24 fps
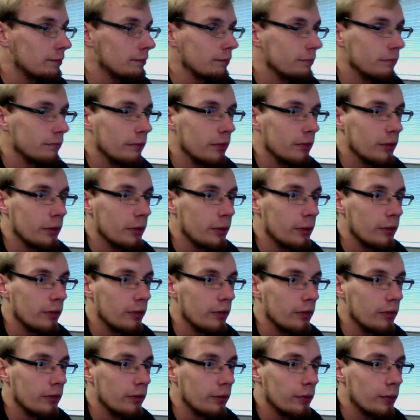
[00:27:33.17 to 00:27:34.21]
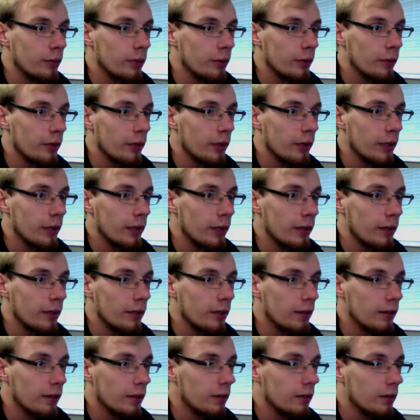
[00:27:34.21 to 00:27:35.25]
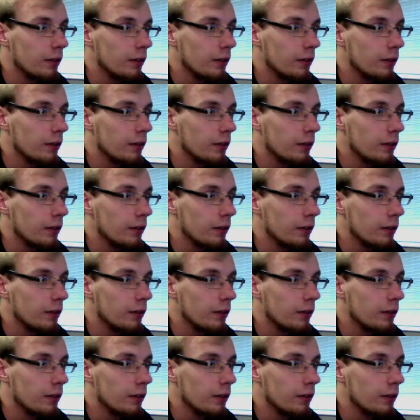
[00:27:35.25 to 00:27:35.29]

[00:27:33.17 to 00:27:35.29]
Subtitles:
I'm going to go ahead and